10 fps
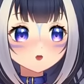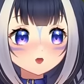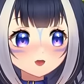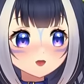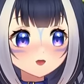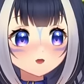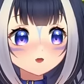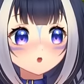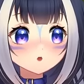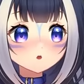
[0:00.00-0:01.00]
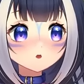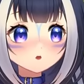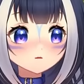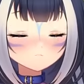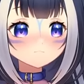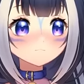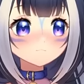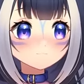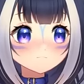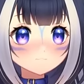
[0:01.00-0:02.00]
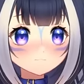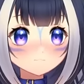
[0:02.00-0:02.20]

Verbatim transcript: nothing more entertaining than a blind person.